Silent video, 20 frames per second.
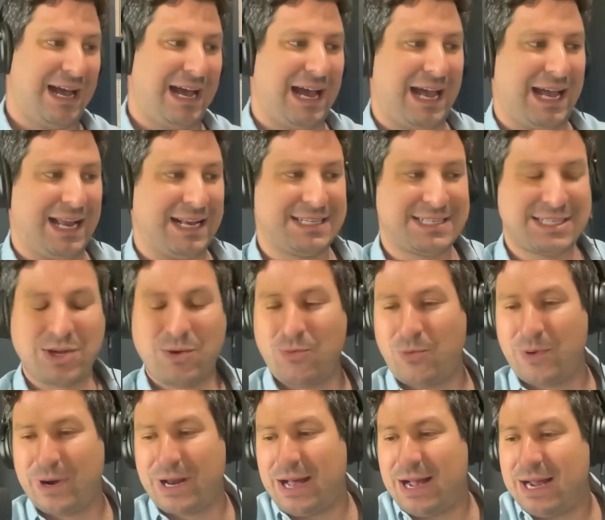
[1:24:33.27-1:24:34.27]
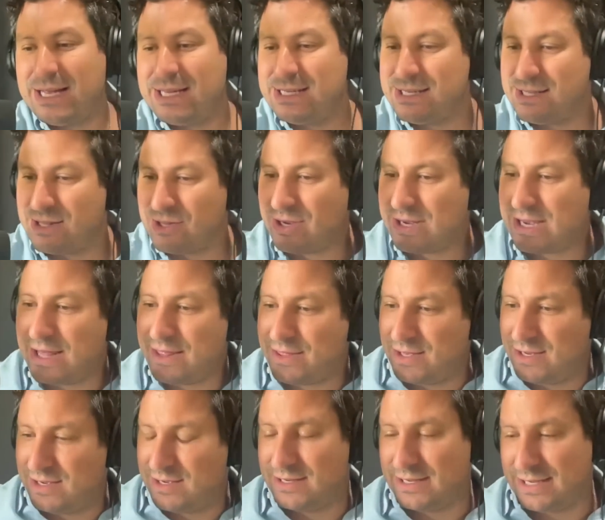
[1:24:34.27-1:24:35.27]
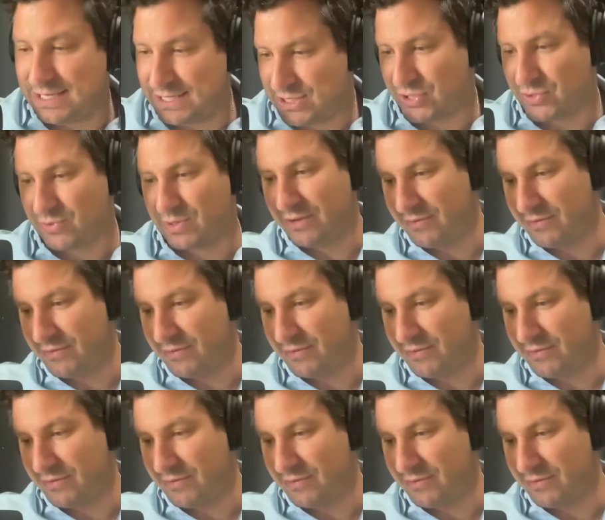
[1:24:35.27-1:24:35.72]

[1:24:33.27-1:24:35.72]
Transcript: And so when I look at the history